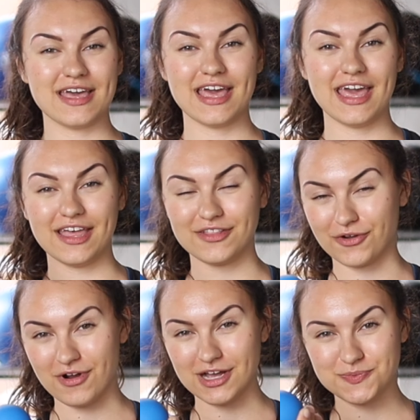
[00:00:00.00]
a
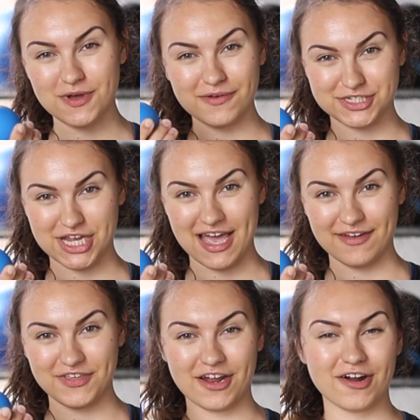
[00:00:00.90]
lacrosse ball, which I
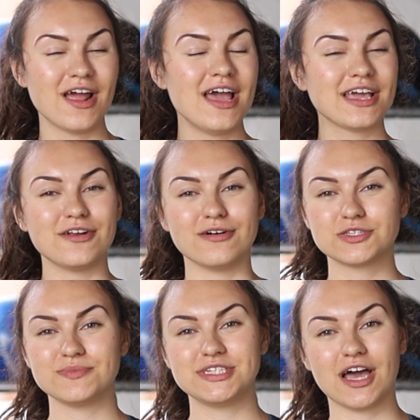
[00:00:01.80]
have here, can
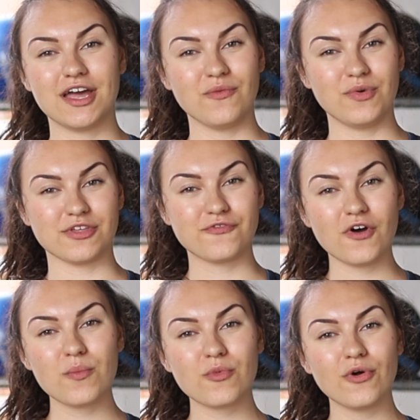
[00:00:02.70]
also be done with a
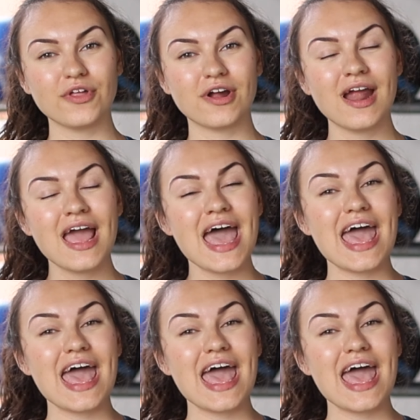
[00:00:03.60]
foam roller,